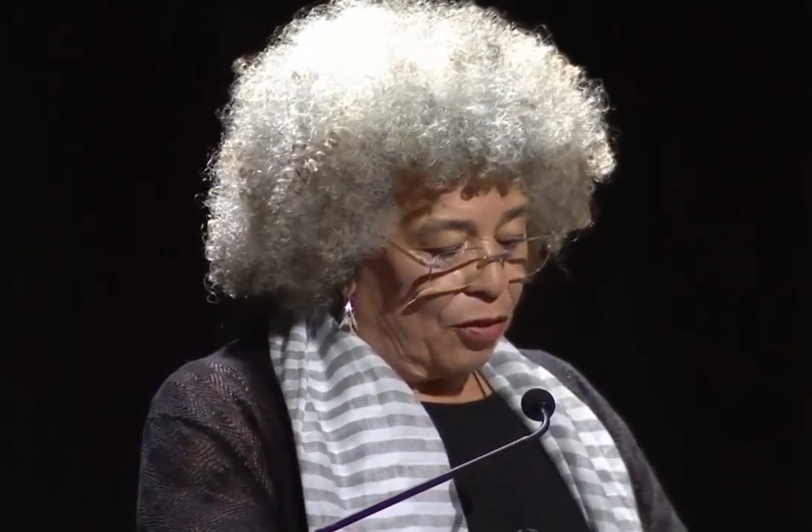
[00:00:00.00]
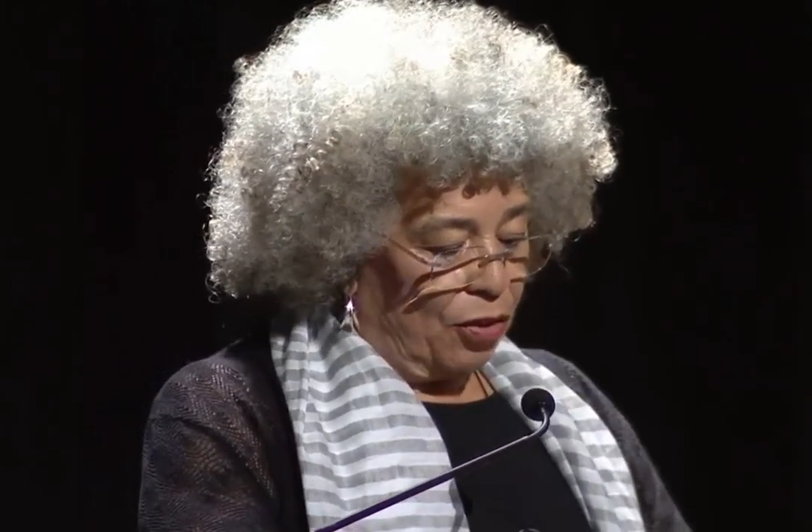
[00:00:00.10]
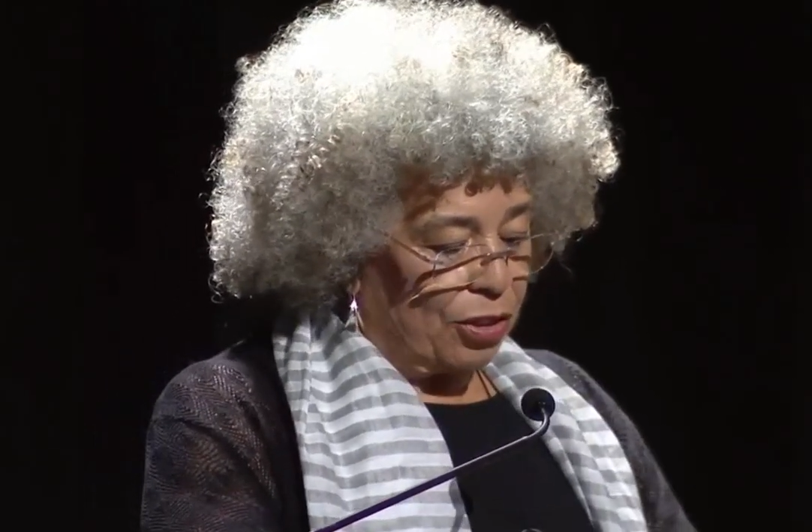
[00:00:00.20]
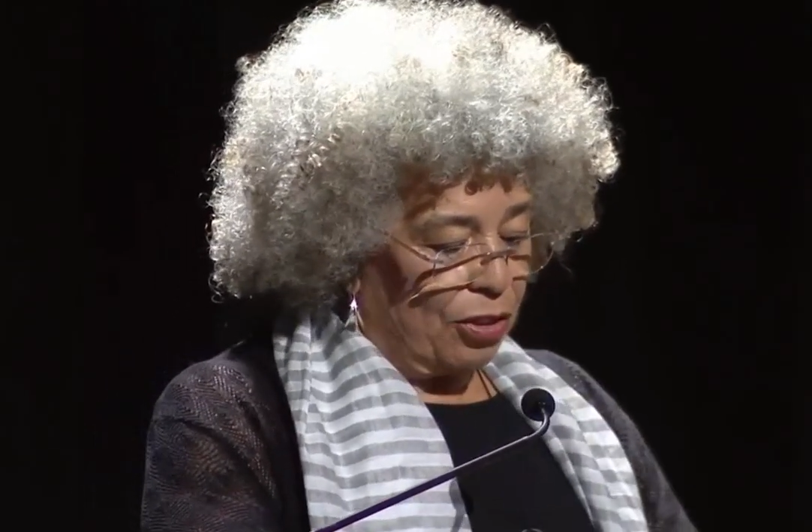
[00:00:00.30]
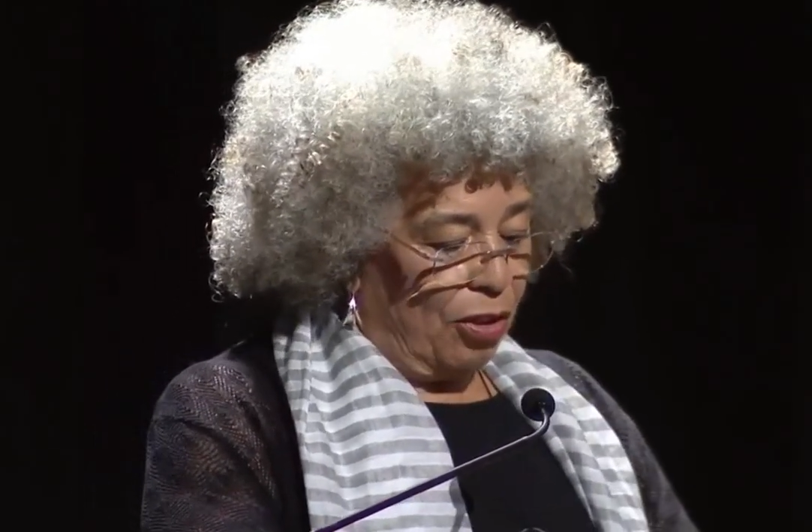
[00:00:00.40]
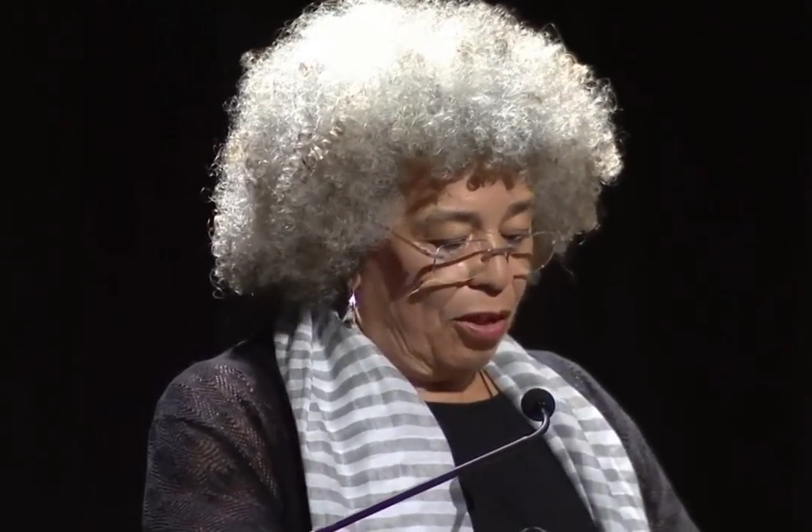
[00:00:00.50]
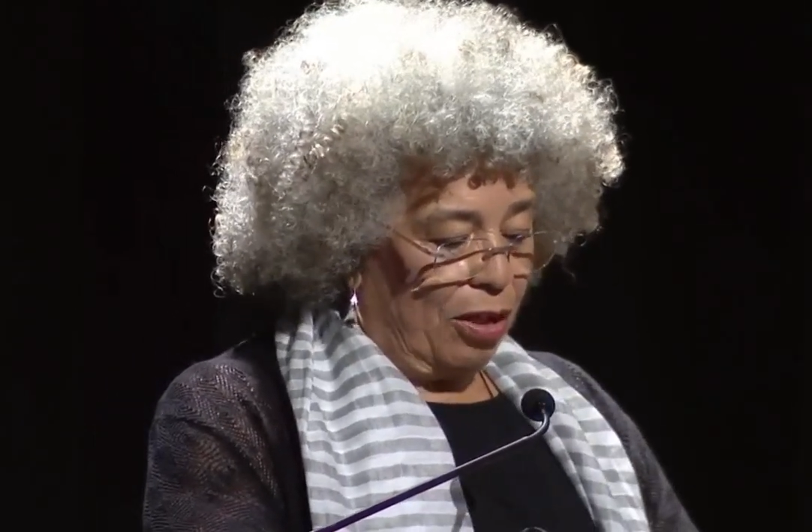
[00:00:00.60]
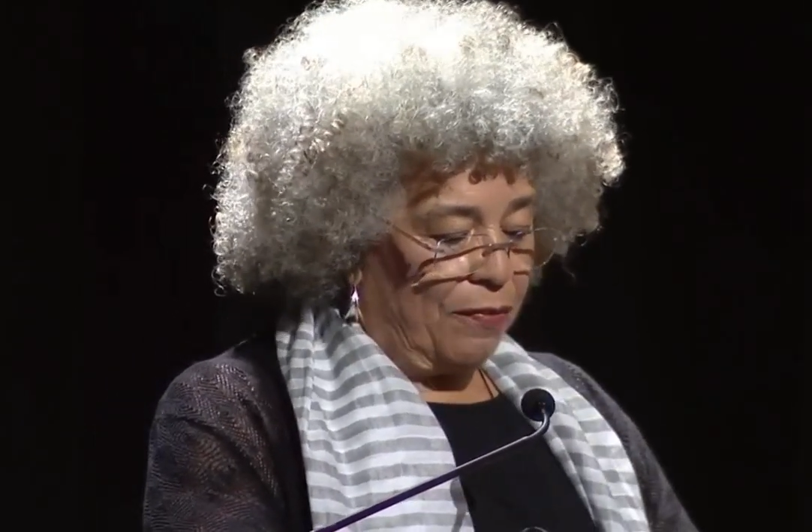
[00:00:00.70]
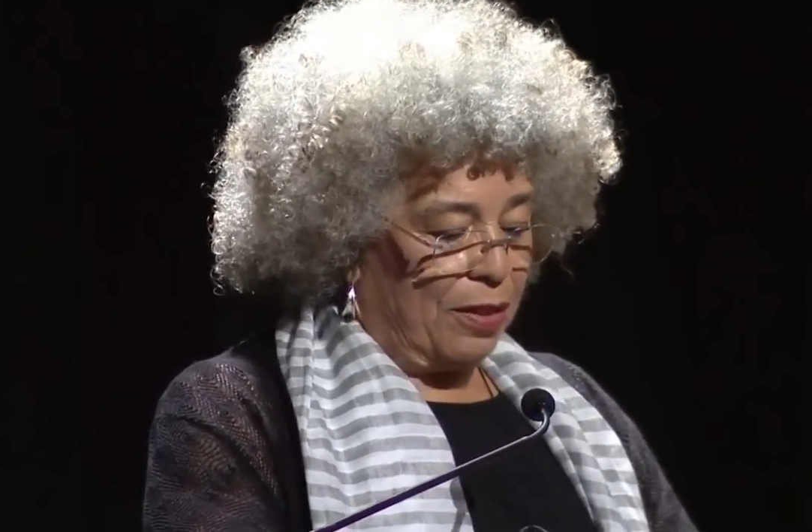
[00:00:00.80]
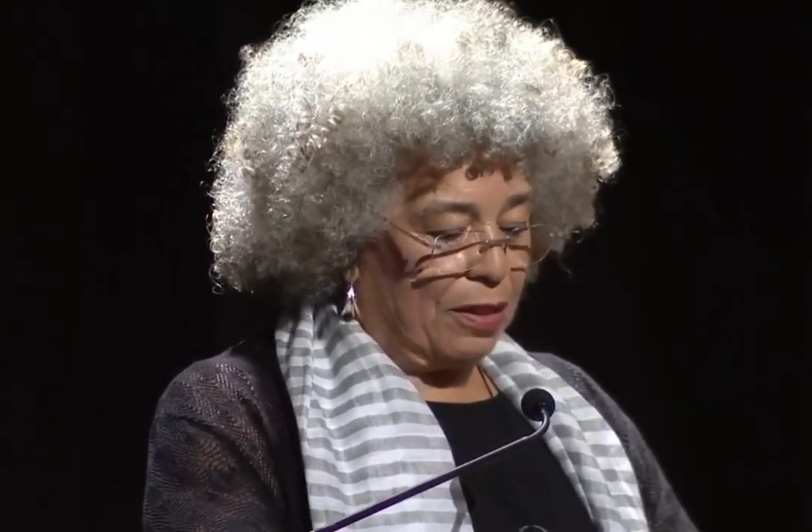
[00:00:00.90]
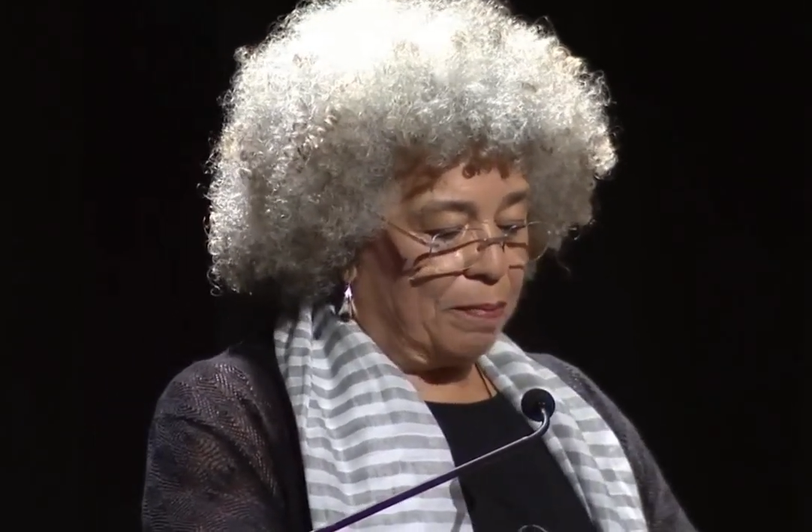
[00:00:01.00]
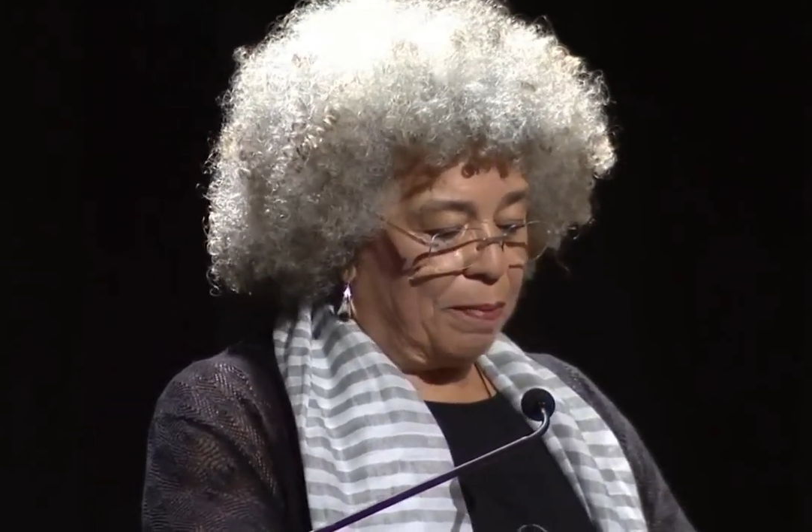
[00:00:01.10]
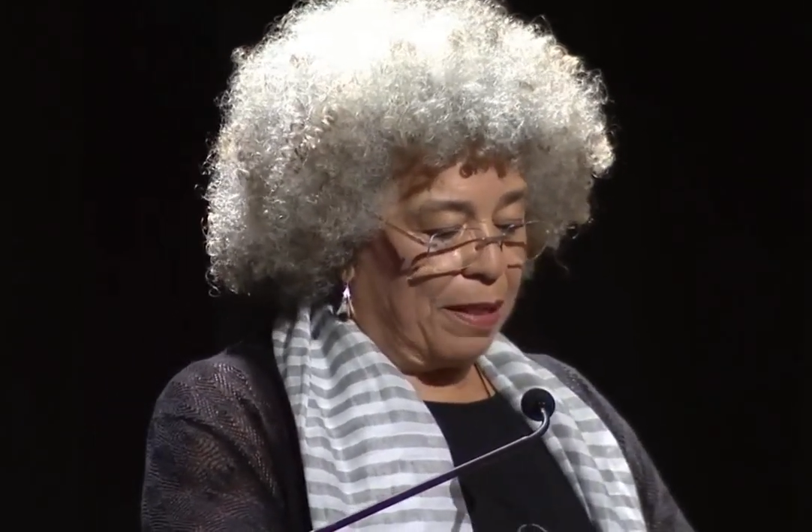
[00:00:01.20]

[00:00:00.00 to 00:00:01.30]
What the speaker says: And of course, all of this